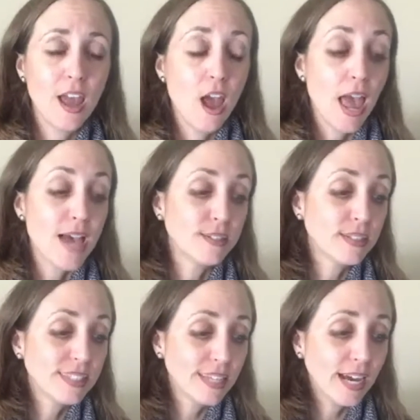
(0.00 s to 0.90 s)
As a
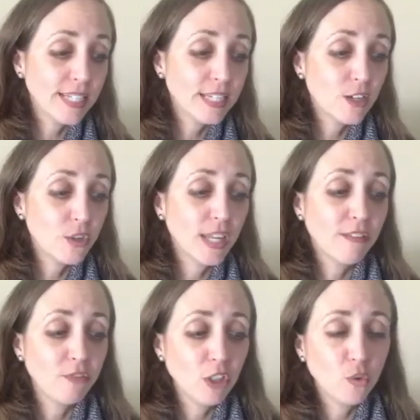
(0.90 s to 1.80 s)
side note,
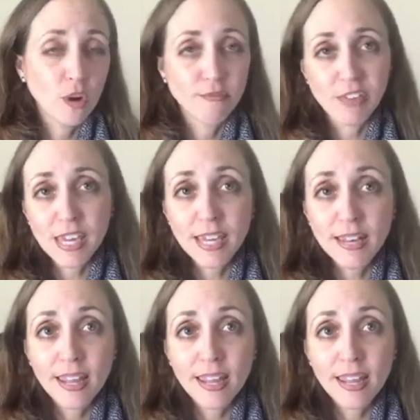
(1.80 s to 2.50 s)
if you are vegan